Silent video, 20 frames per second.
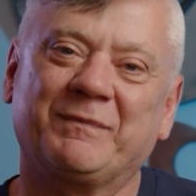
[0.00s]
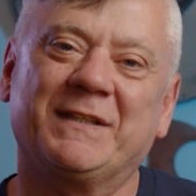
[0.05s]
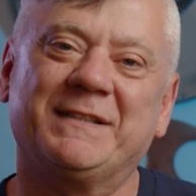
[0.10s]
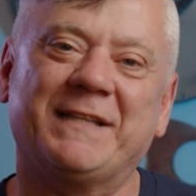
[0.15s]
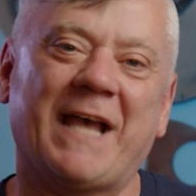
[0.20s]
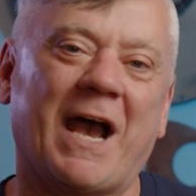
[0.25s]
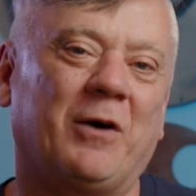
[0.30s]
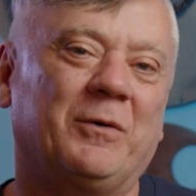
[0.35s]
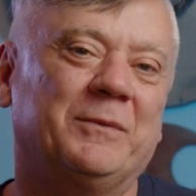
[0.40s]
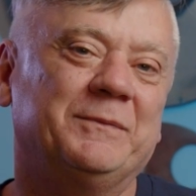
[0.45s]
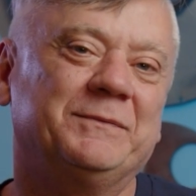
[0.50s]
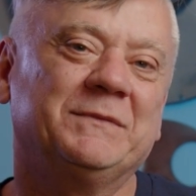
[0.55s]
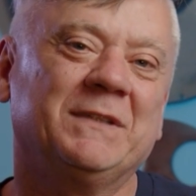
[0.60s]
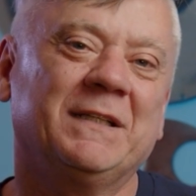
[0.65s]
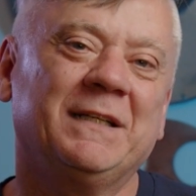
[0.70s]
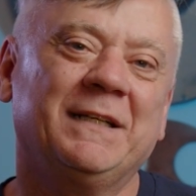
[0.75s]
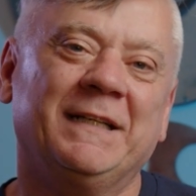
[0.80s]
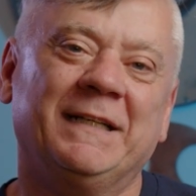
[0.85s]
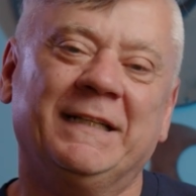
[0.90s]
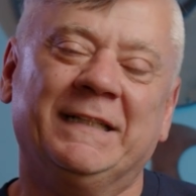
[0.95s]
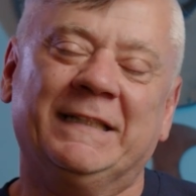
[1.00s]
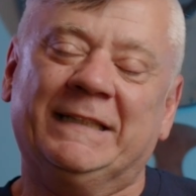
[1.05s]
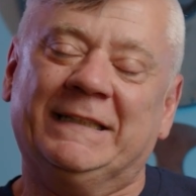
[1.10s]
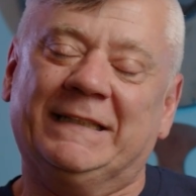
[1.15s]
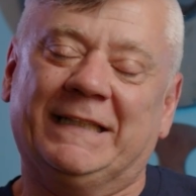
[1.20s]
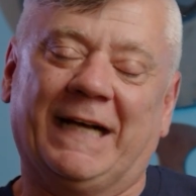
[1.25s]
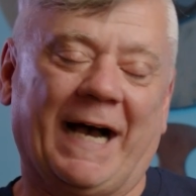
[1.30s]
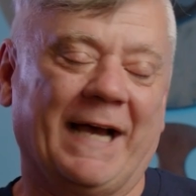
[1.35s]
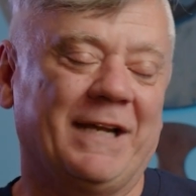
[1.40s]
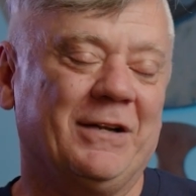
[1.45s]
Now,
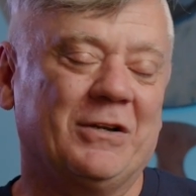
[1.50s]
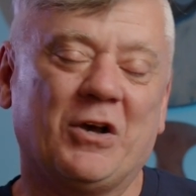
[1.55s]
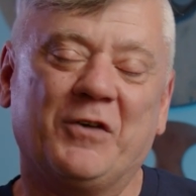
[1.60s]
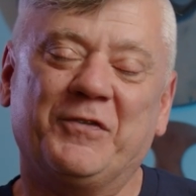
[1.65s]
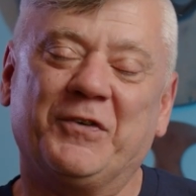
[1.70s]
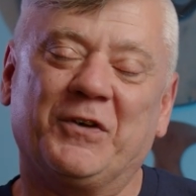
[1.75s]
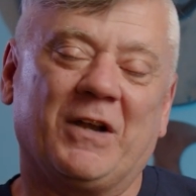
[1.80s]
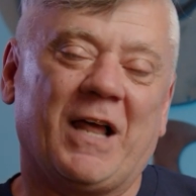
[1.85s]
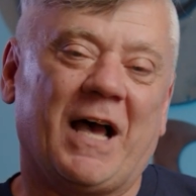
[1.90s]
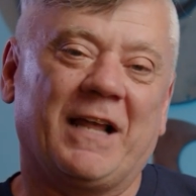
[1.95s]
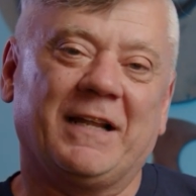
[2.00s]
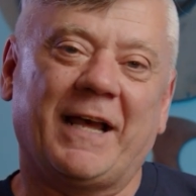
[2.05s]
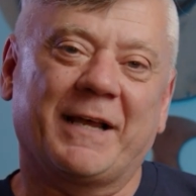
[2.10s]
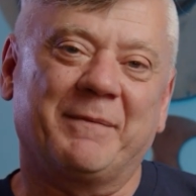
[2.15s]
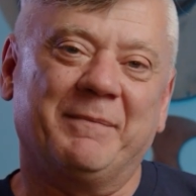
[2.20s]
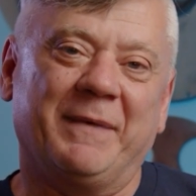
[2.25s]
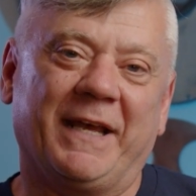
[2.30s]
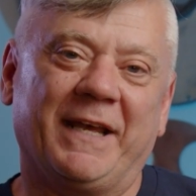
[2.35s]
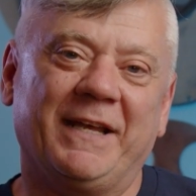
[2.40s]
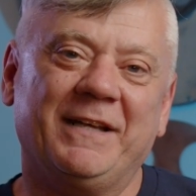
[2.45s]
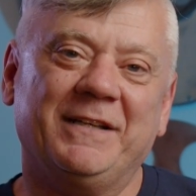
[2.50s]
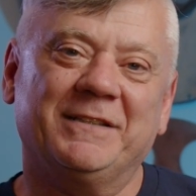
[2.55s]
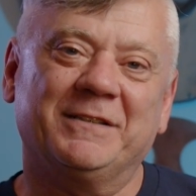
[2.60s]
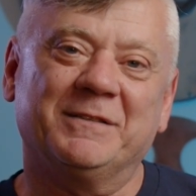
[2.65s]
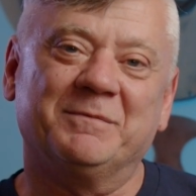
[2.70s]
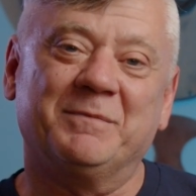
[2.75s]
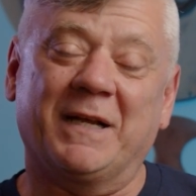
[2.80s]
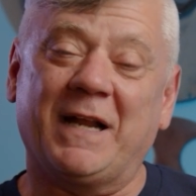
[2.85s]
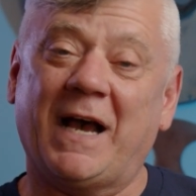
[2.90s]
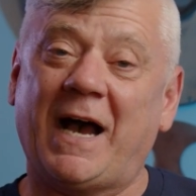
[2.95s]
I don't know if you're a lot like me,
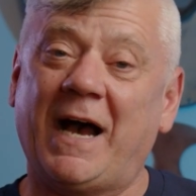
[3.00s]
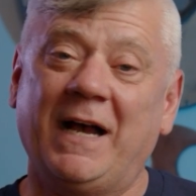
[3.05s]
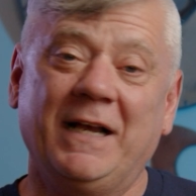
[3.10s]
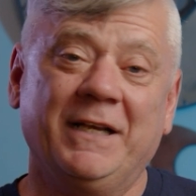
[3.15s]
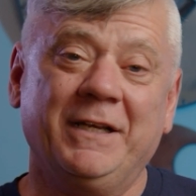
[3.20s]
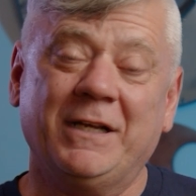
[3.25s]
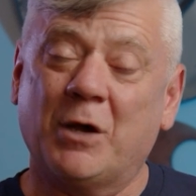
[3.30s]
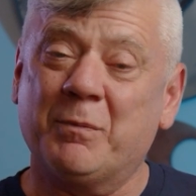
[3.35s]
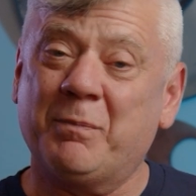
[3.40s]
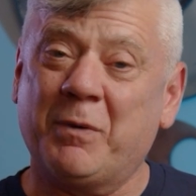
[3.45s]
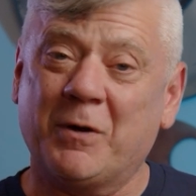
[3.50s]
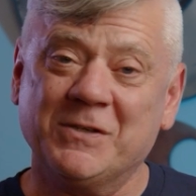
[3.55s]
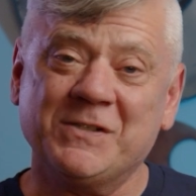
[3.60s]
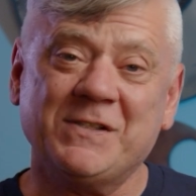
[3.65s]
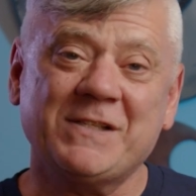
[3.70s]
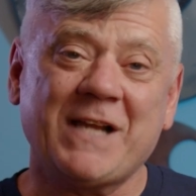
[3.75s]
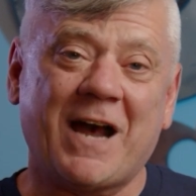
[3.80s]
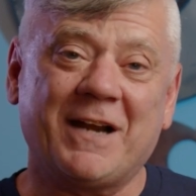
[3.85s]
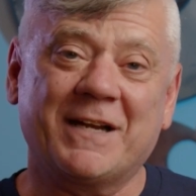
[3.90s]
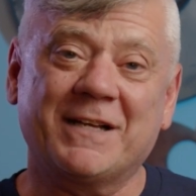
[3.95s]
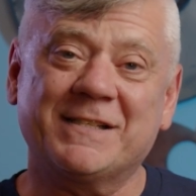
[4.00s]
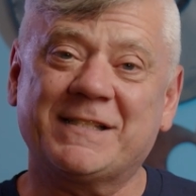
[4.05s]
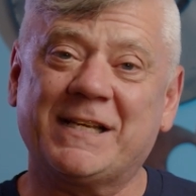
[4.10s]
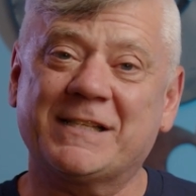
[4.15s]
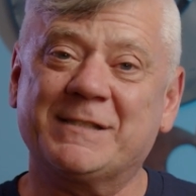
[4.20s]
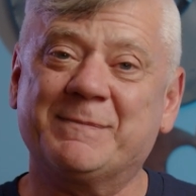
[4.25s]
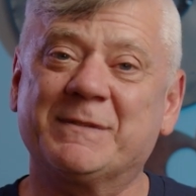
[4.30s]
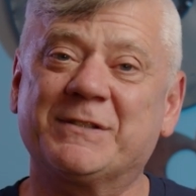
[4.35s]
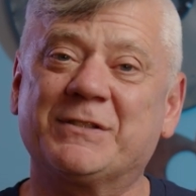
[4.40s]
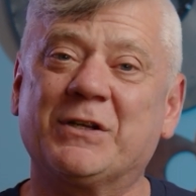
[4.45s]
but personality
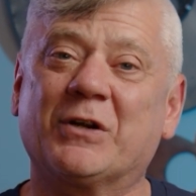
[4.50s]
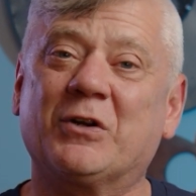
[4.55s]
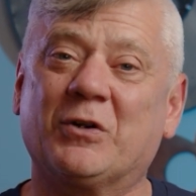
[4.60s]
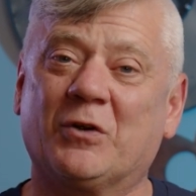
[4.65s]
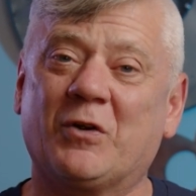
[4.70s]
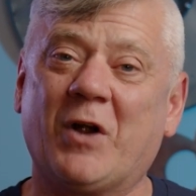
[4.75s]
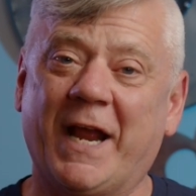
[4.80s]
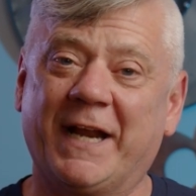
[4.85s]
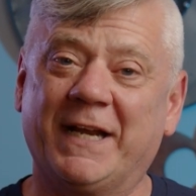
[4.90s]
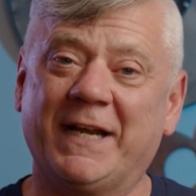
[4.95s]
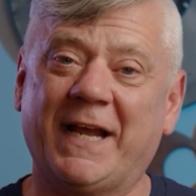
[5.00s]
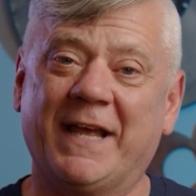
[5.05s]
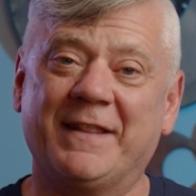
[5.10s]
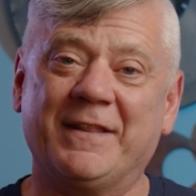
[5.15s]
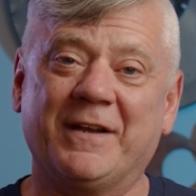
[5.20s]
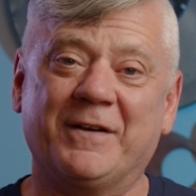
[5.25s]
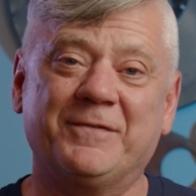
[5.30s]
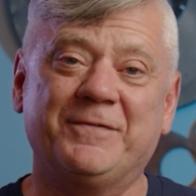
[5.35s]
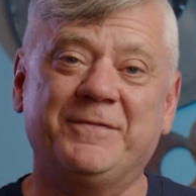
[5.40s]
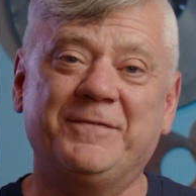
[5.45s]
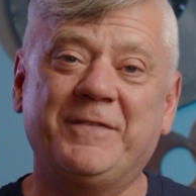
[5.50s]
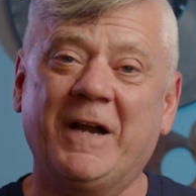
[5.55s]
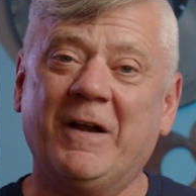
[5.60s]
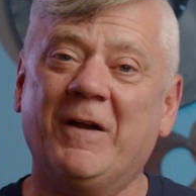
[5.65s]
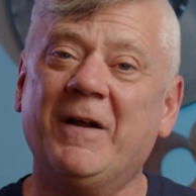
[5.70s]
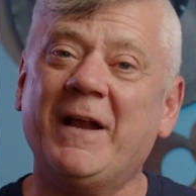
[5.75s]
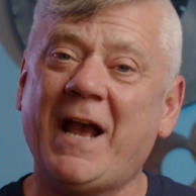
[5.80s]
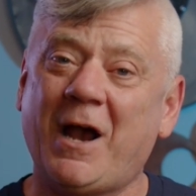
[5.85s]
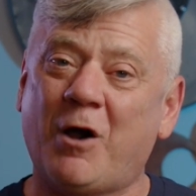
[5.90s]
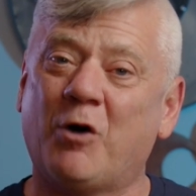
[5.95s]
assessments are great and they're
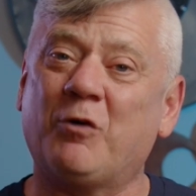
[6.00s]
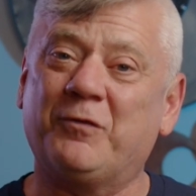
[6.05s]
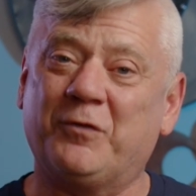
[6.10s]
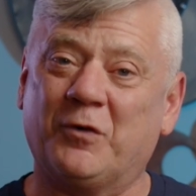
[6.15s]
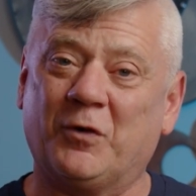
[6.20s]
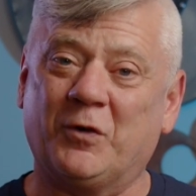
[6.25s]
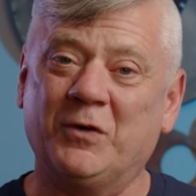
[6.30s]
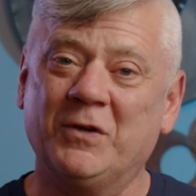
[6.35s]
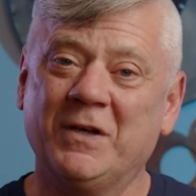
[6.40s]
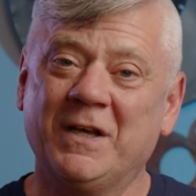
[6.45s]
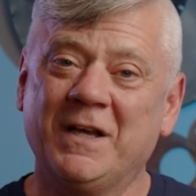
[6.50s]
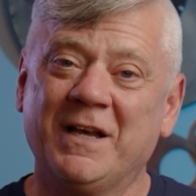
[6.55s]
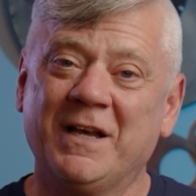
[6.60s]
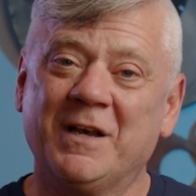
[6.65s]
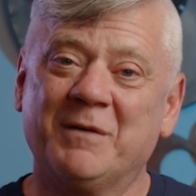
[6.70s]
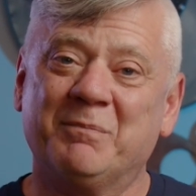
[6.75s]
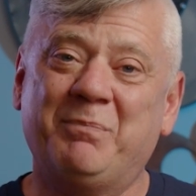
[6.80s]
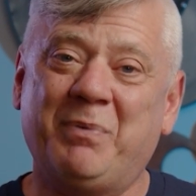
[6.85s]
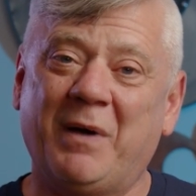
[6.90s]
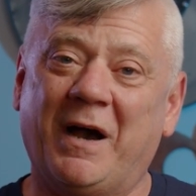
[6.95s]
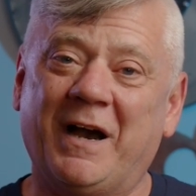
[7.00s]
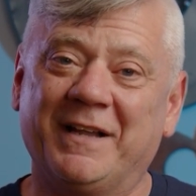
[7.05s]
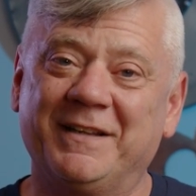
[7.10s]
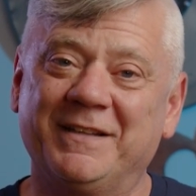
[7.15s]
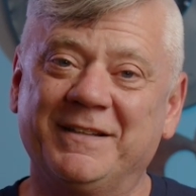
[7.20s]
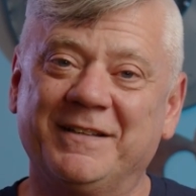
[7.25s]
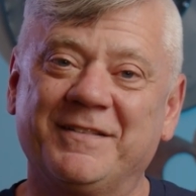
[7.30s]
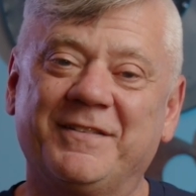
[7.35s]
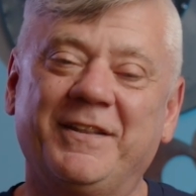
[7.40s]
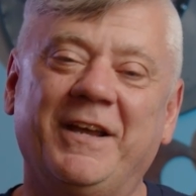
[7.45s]
very helpful,
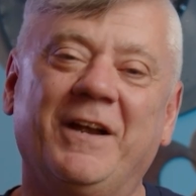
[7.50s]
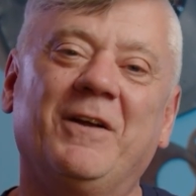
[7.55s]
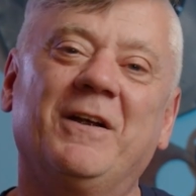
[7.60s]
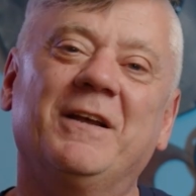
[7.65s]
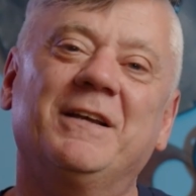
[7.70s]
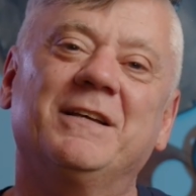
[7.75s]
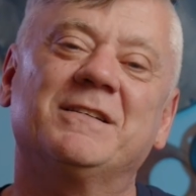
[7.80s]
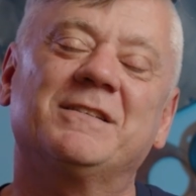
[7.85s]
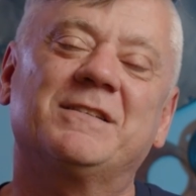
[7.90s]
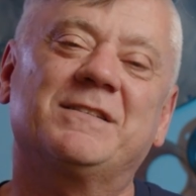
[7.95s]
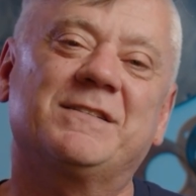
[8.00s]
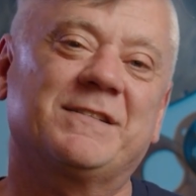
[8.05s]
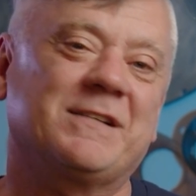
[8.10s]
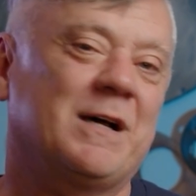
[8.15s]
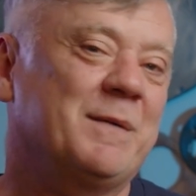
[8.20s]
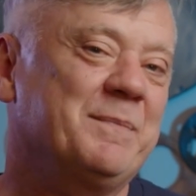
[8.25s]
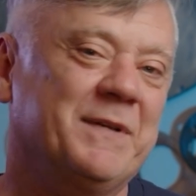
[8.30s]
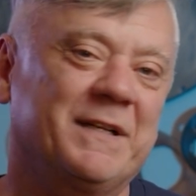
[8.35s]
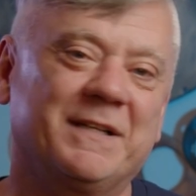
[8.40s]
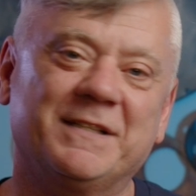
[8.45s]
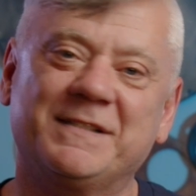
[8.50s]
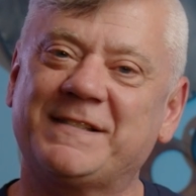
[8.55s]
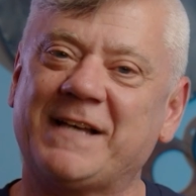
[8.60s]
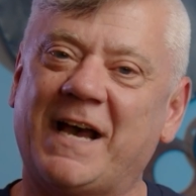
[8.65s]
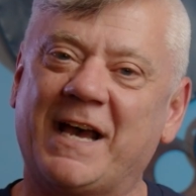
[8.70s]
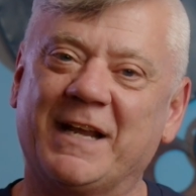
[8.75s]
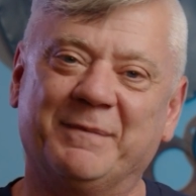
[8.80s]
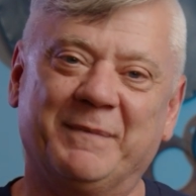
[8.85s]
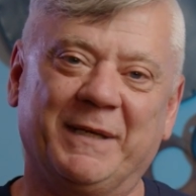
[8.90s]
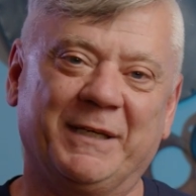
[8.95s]
but there is something
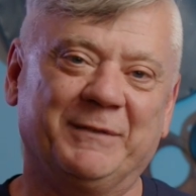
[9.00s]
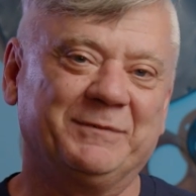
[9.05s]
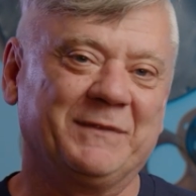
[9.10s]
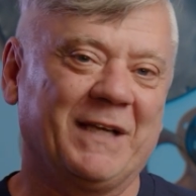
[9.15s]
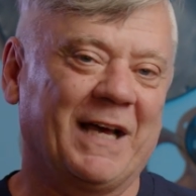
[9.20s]
inside of me.